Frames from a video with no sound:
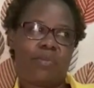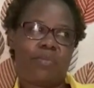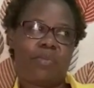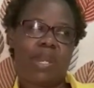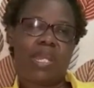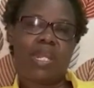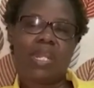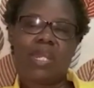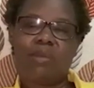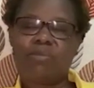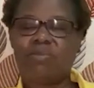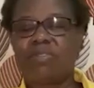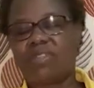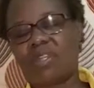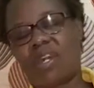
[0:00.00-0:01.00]
My
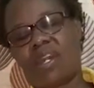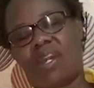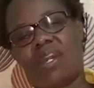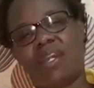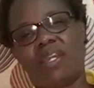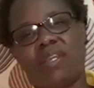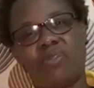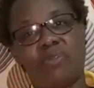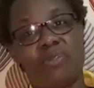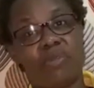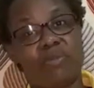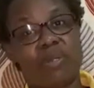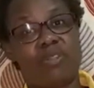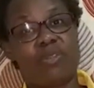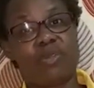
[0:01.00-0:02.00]
name's Erin
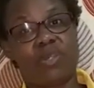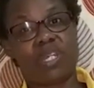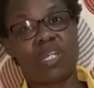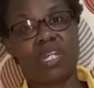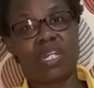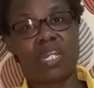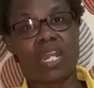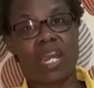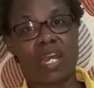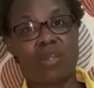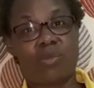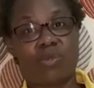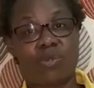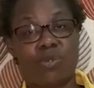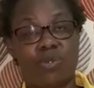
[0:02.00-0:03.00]
Vazongere
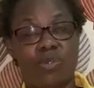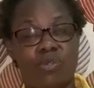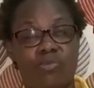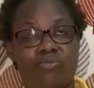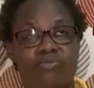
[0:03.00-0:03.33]
Narongo.